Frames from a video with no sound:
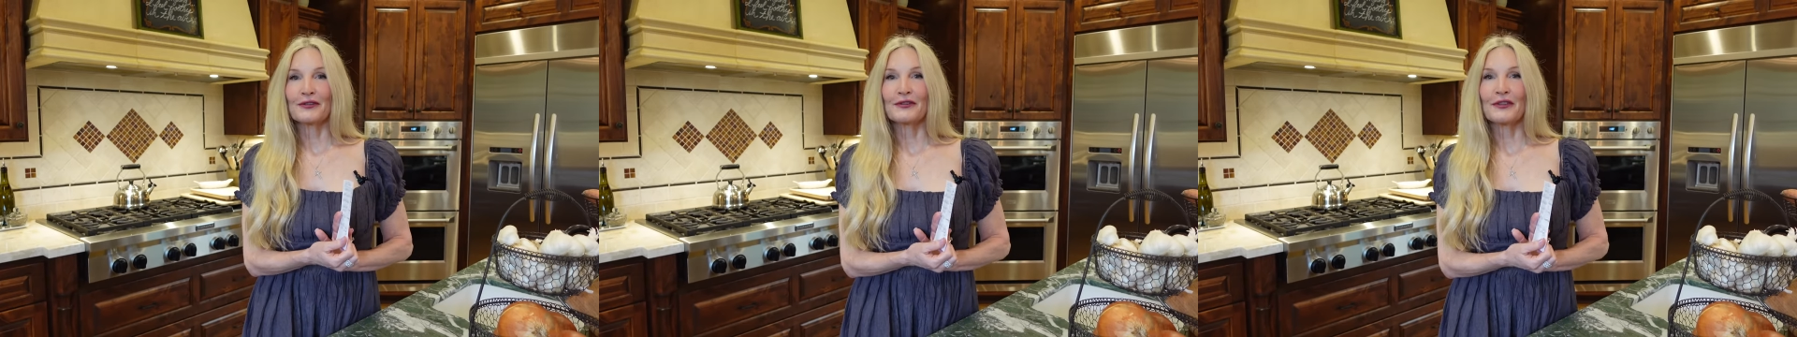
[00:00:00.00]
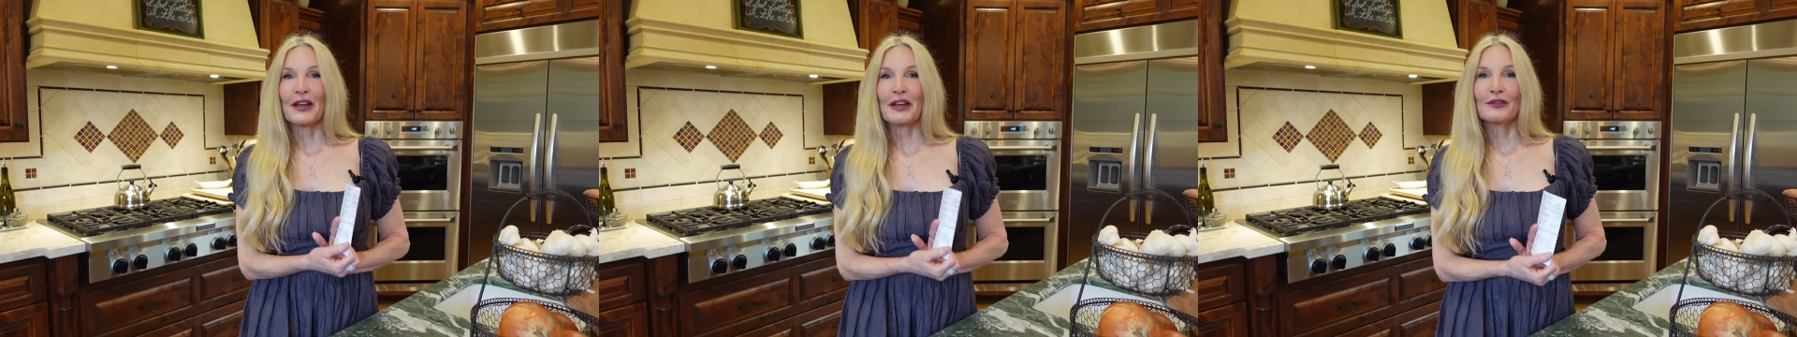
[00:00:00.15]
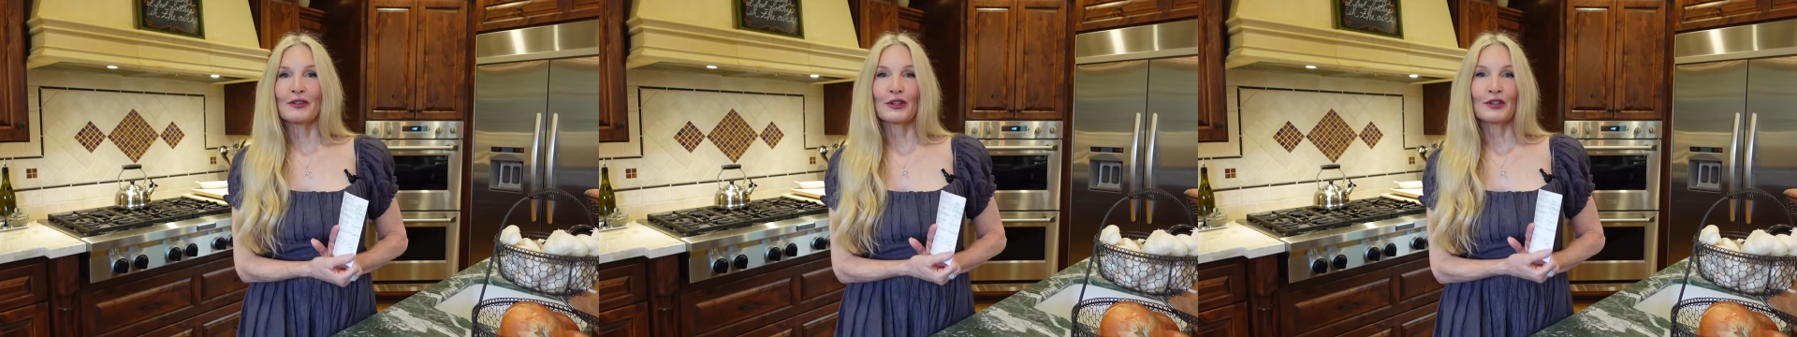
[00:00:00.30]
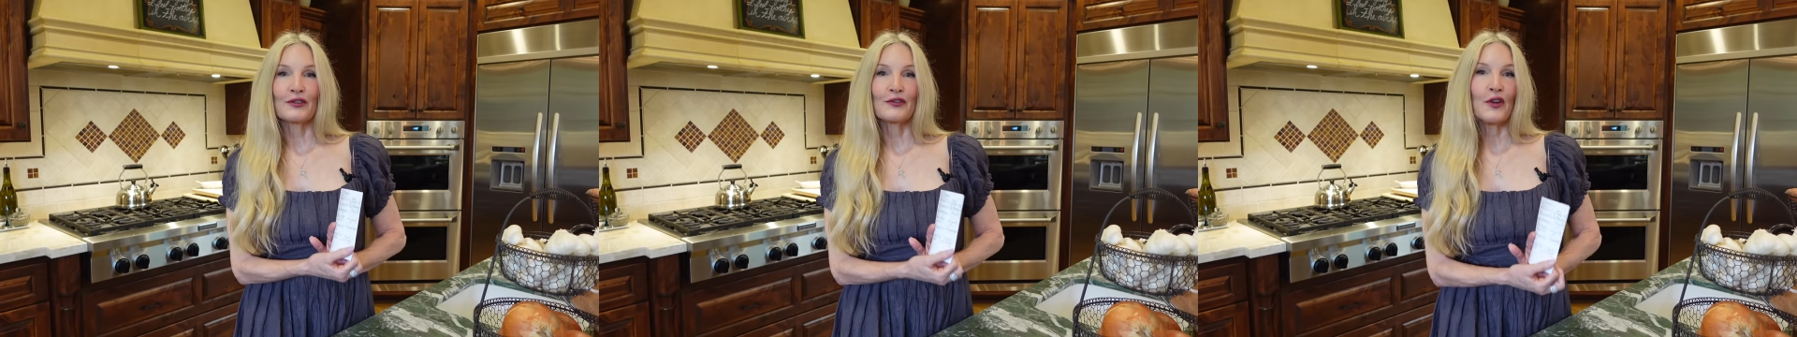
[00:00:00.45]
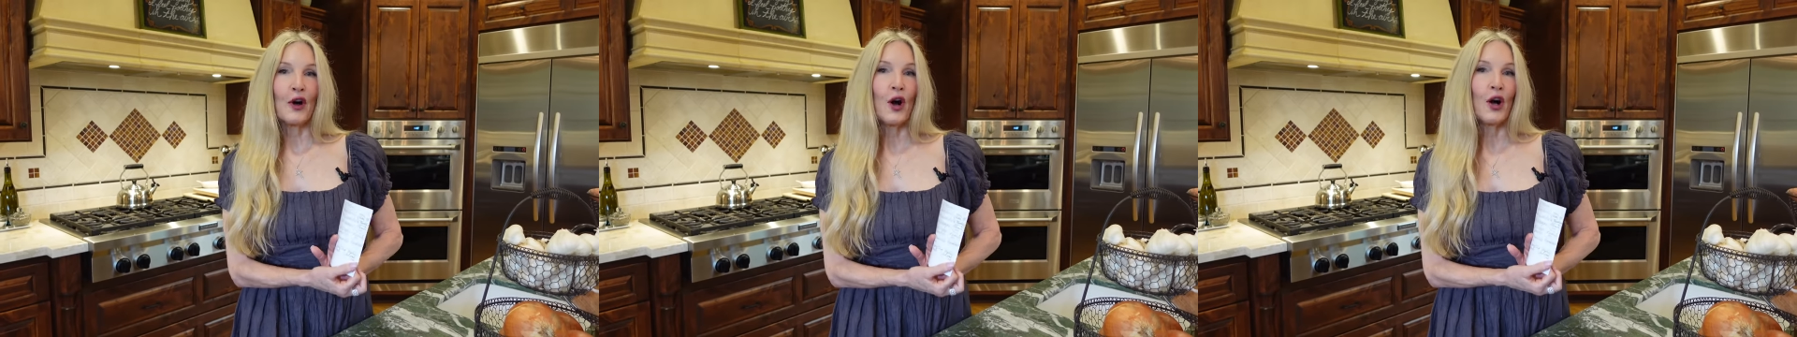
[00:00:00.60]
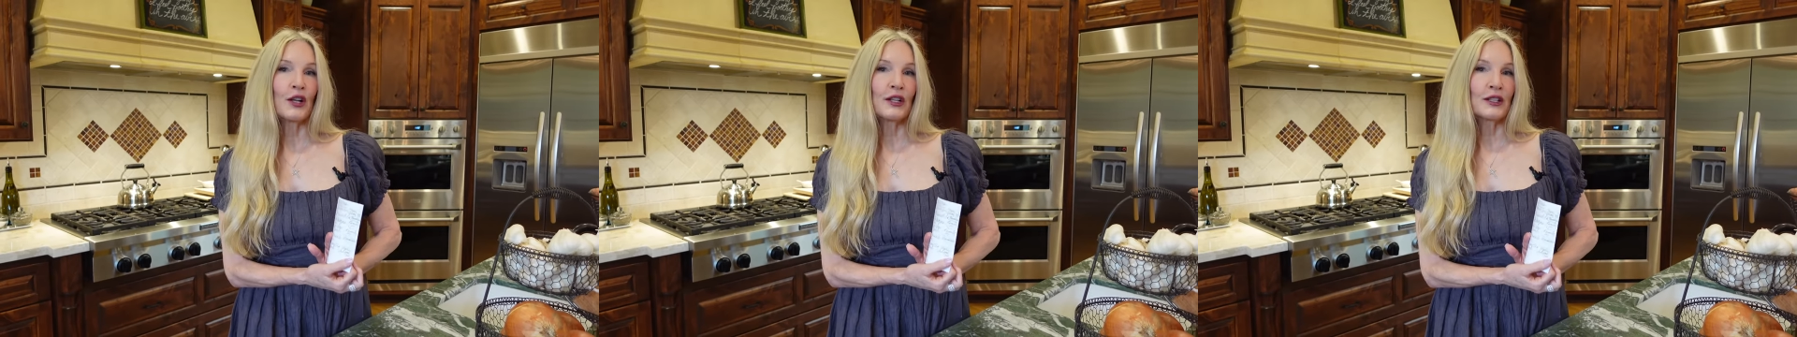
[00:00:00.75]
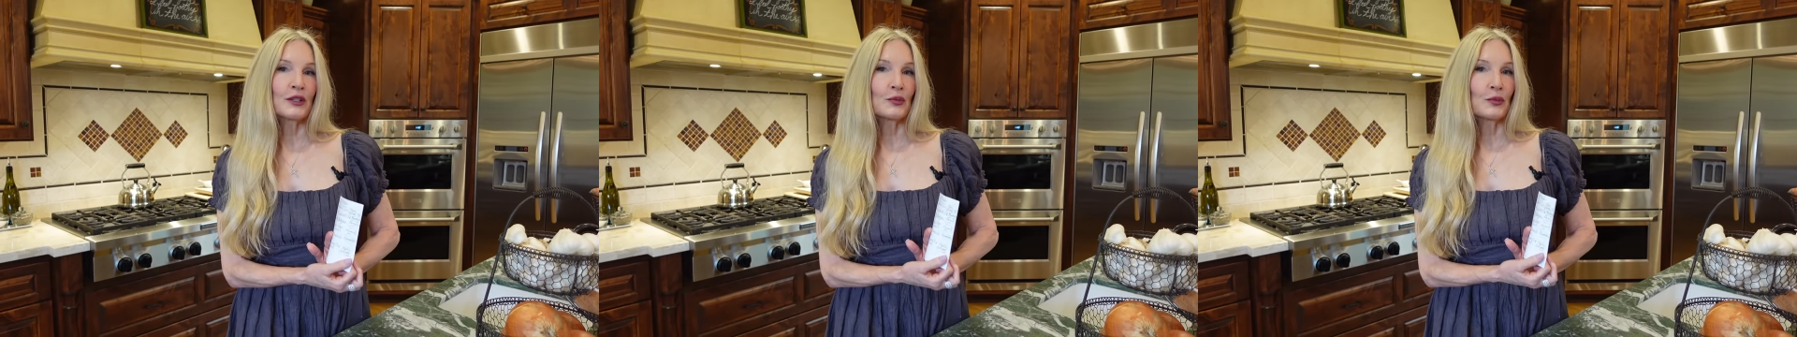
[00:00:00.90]
favorite
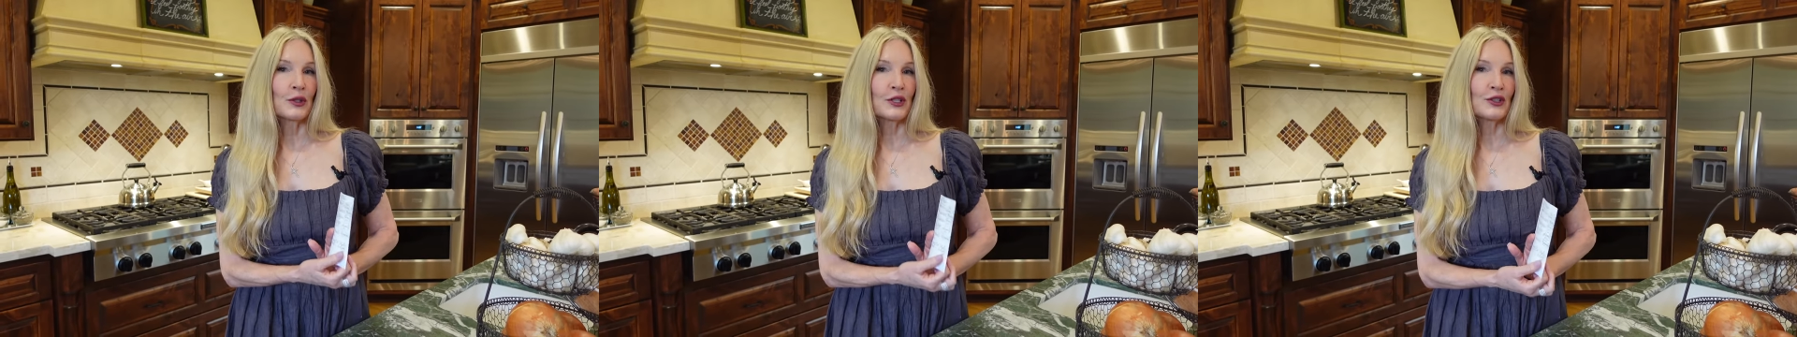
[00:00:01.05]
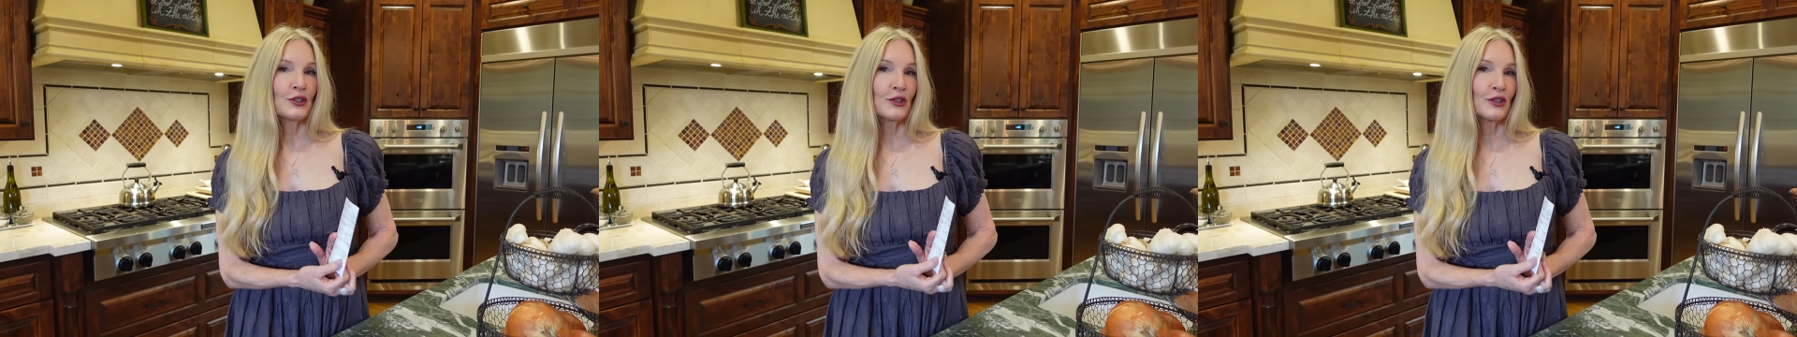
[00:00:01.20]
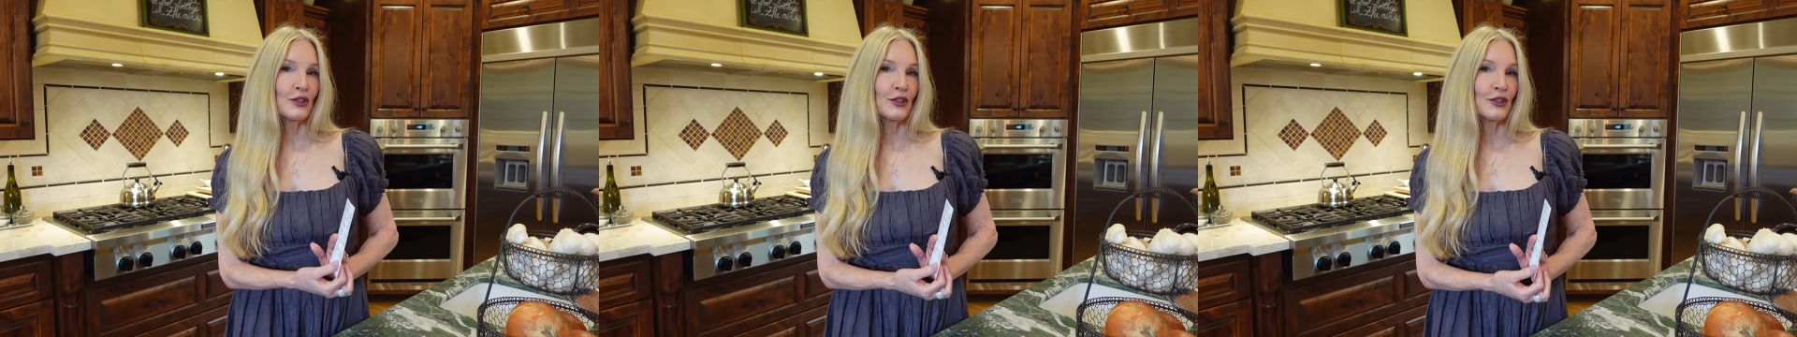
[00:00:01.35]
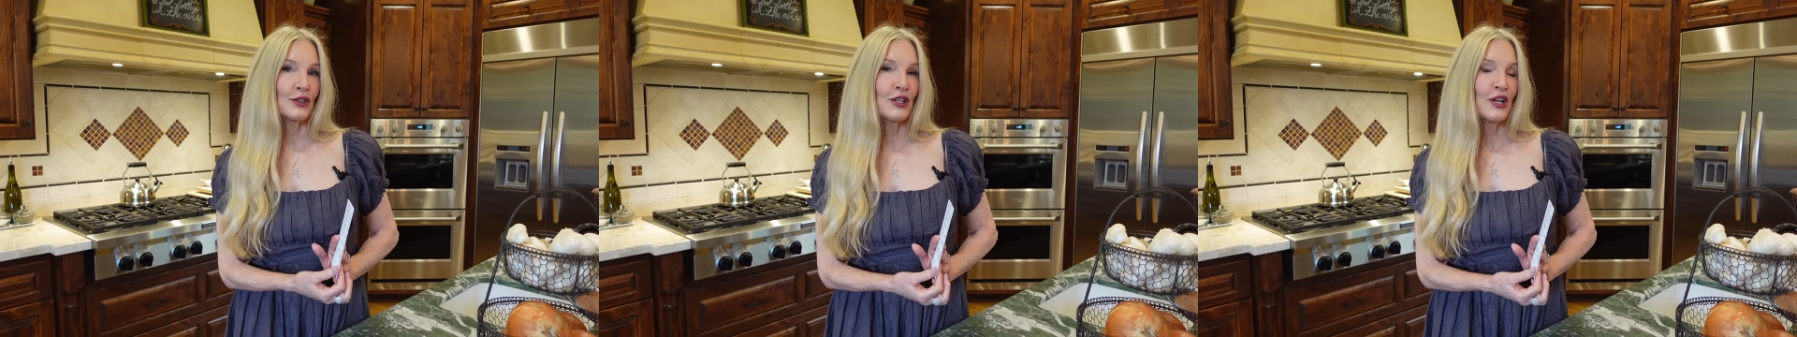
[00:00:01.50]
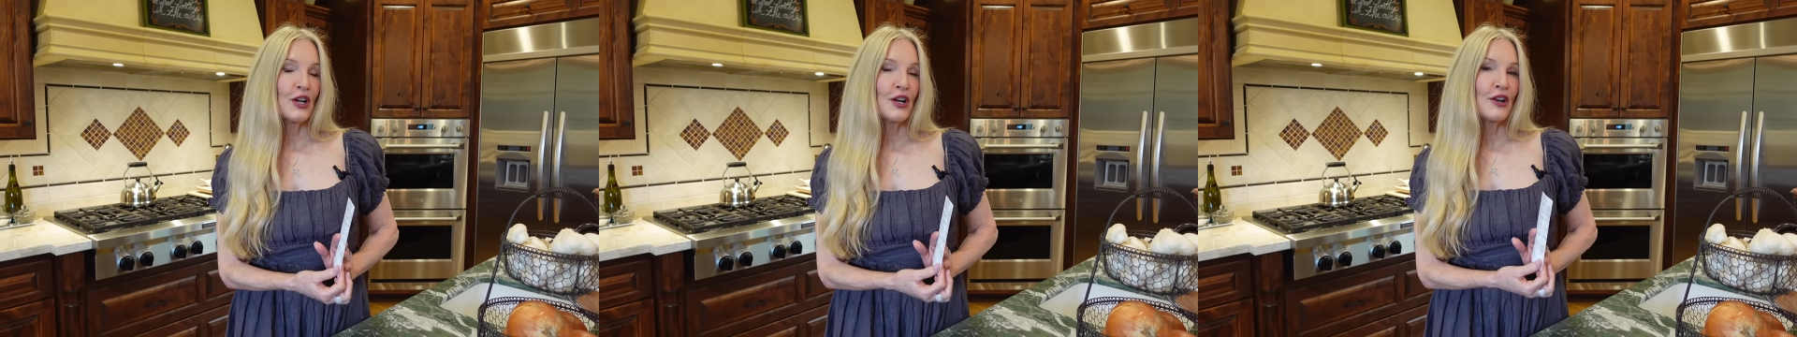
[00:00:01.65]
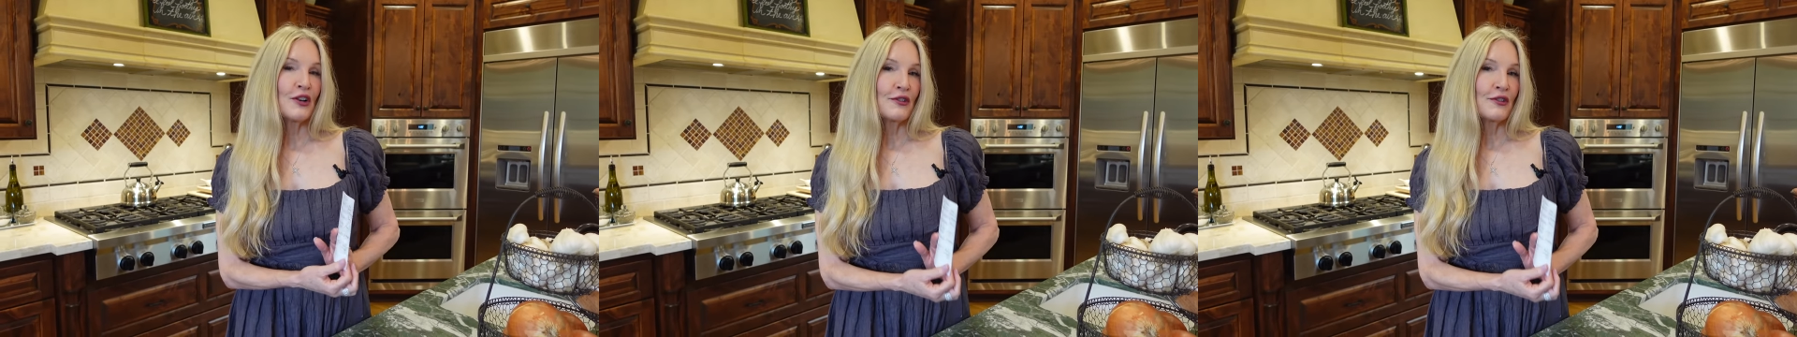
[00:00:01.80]
fall and winter